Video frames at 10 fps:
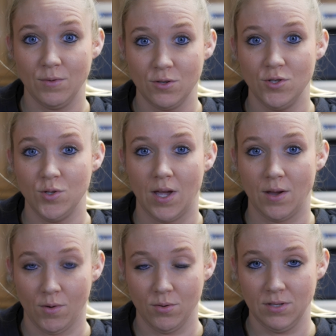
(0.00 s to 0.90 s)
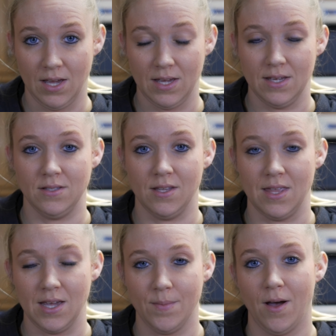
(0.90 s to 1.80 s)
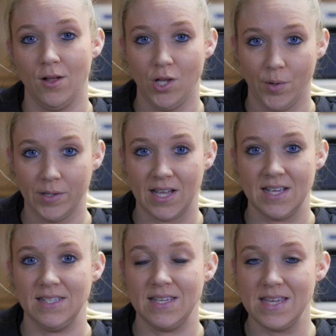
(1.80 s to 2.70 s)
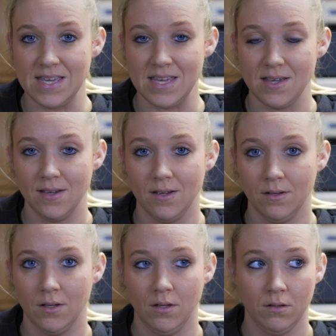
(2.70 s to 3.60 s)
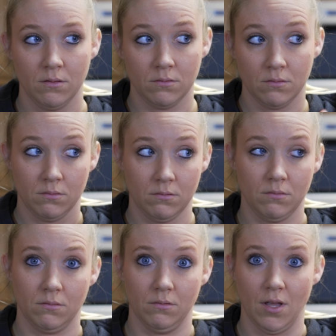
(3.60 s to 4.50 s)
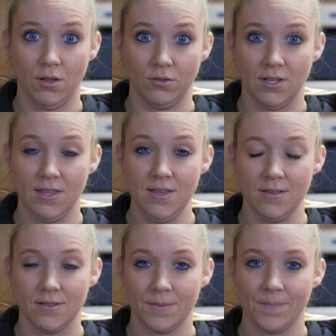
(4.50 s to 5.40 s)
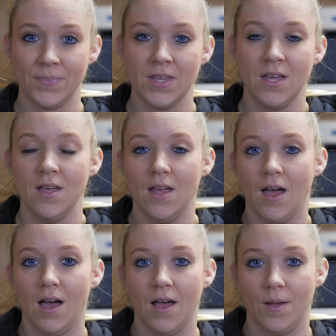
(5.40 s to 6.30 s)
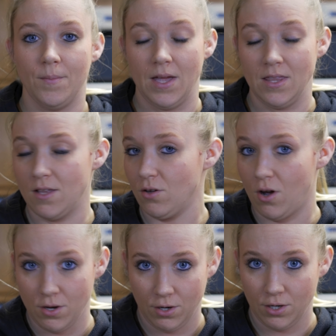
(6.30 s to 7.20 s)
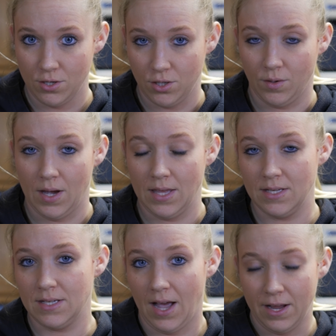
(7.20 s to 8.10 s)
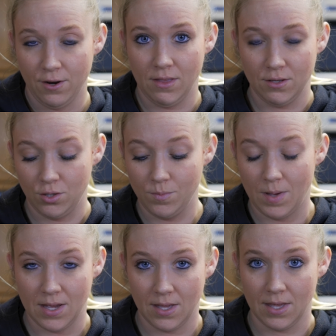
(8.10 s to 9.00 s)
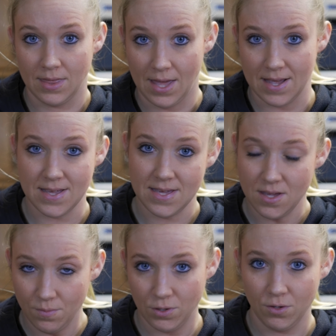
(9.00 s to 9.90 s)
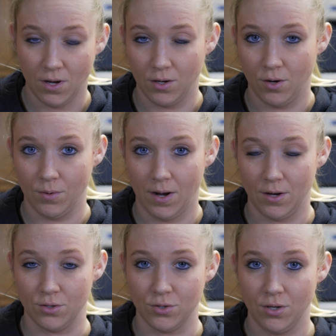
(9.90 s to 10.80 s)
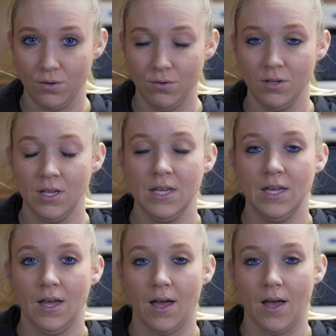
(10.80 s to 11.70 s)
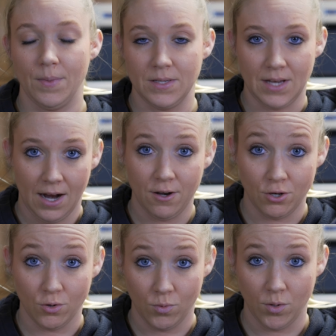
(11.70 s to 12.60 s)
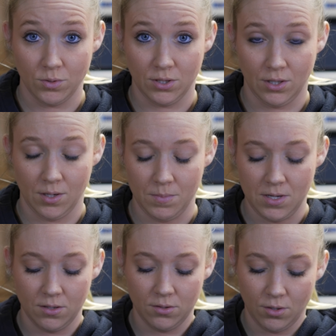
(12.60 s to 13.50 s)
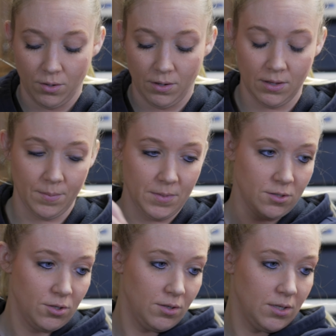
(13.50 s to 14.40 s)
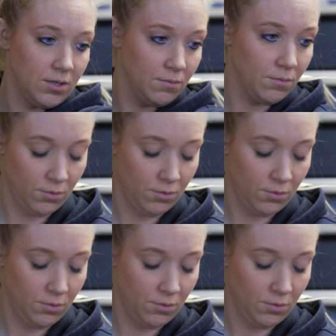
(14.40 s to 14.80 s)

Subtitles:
do a rosette is to think about a lowercase e. That looks like this. And that's all you're going to do. And the tighter that you make that E when you go around in a circle, the tighter your rose is going to be. So let me show you here real